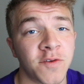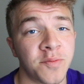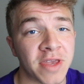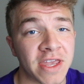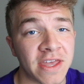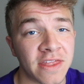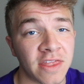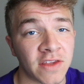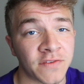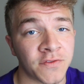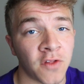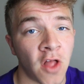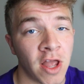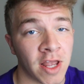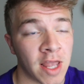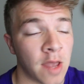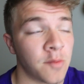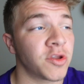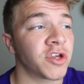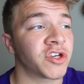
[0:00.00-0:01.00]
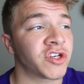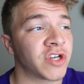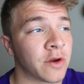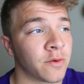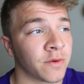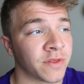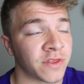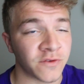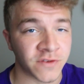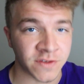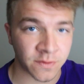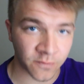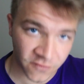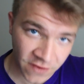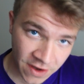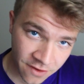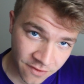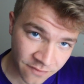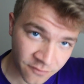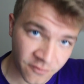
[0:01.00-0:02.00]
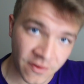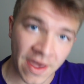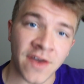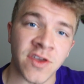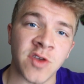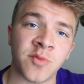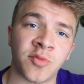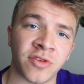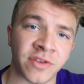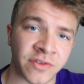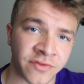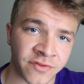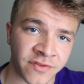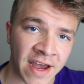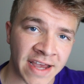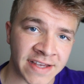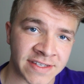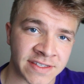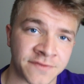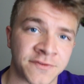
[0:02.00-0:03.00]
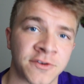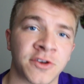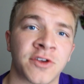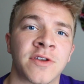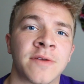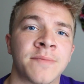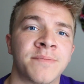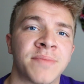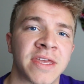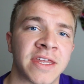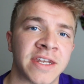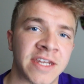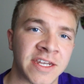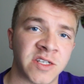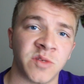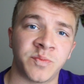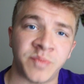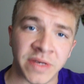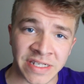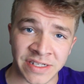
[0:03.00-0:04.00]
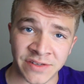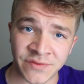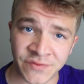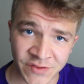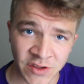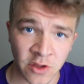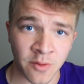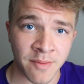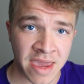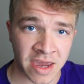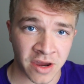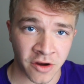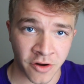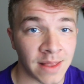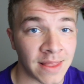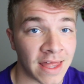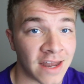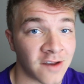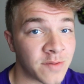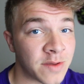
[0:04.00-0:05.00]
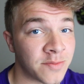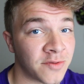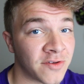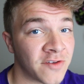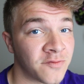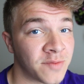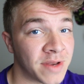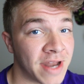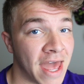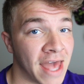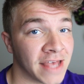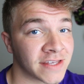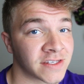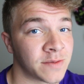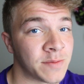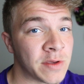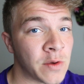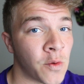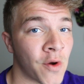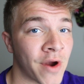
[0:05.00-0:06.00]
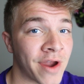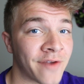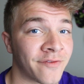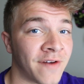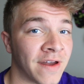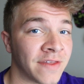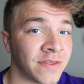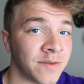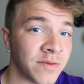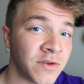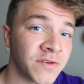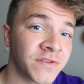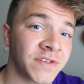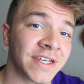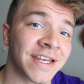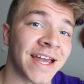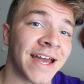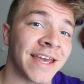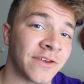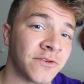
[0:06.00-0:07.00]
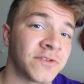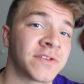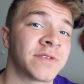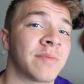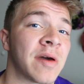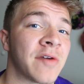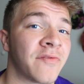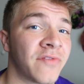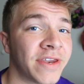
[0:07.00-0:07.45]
To begin this vlog, I'm going to share with you some very valuable advice if you're going to be an independent filmmaker. A lot of people have been asking me where I find the music I use in my